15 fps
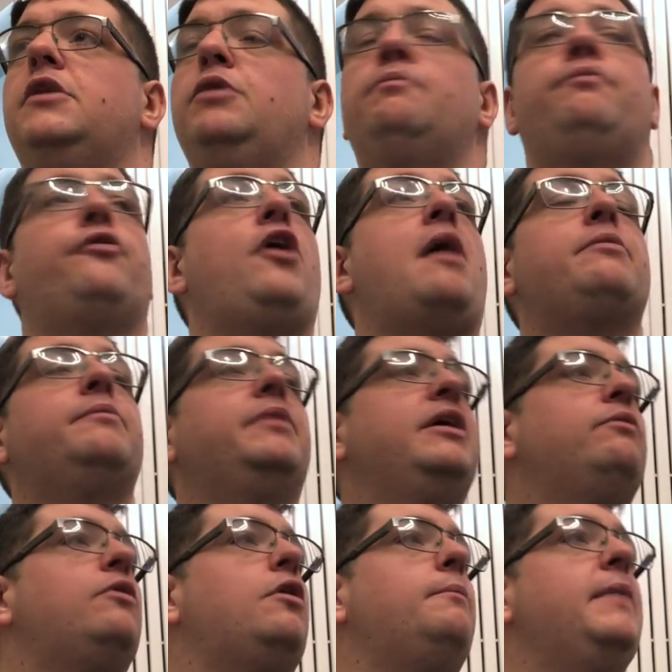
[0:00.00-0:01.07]
You
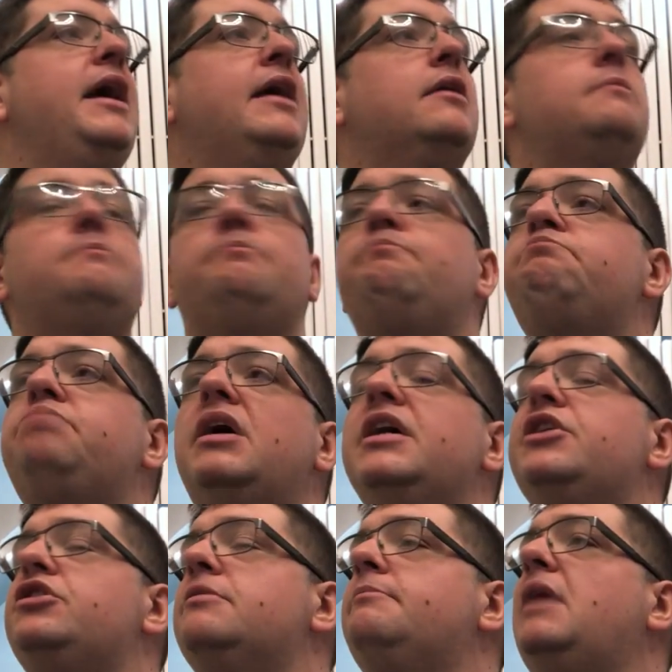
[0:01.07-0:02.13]
probably won't make a
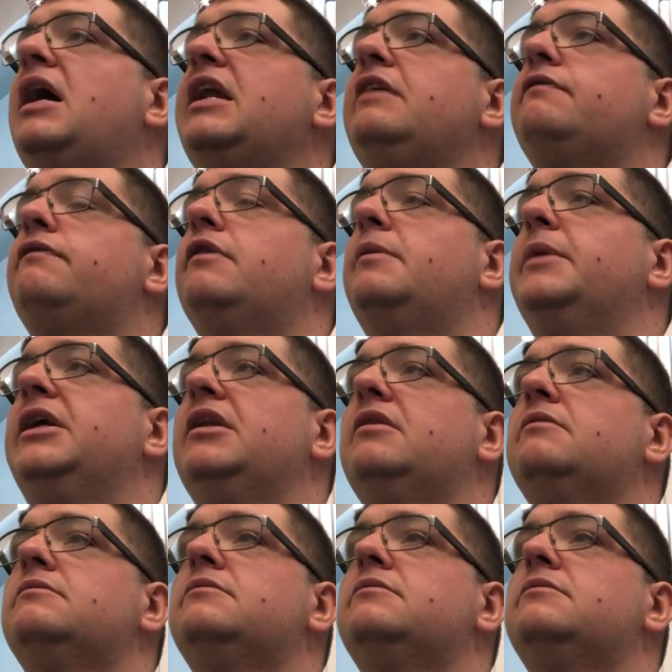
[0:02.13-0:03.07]
bunch of money from it.